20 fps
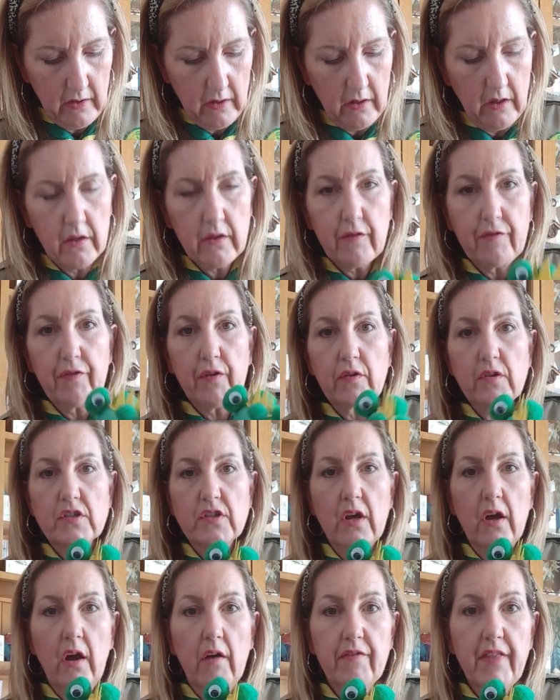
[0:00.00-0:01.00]
at the
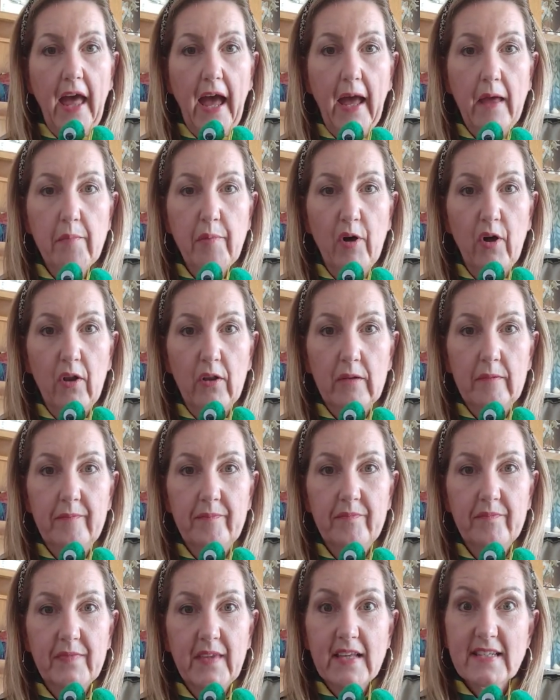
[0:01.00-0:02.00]
front of the eyeball.
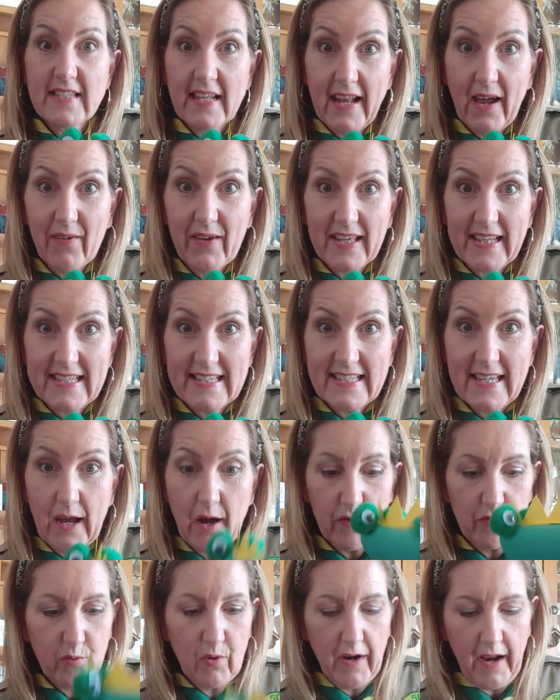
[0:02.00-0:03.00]
So now he can see out
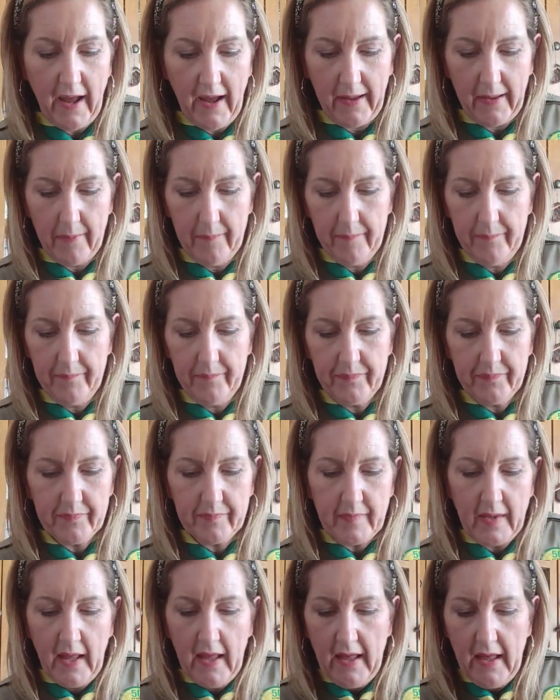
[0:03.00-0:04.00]
of one eye.
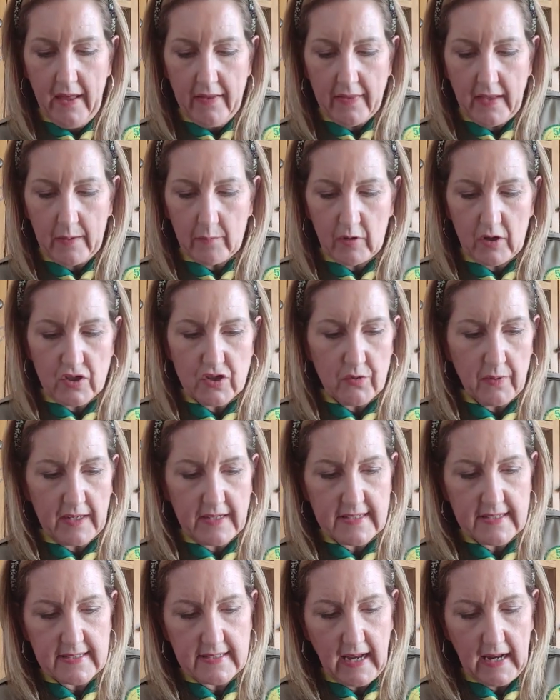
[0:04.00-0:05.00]
Then I'm going to do
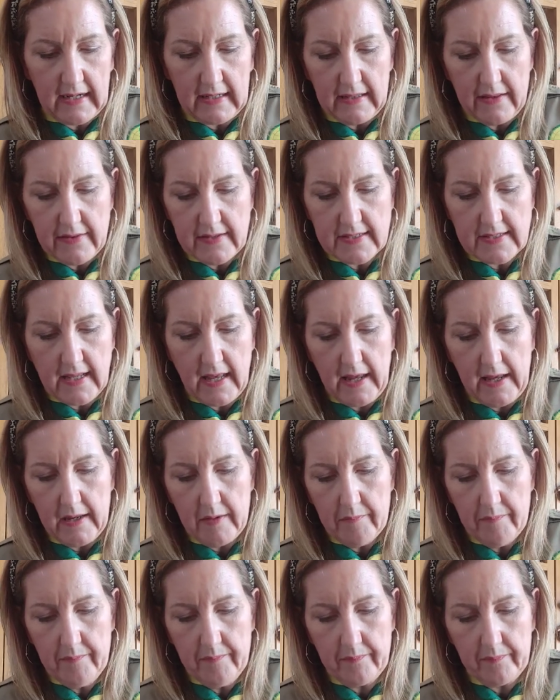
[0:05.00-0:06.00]
exactly the same.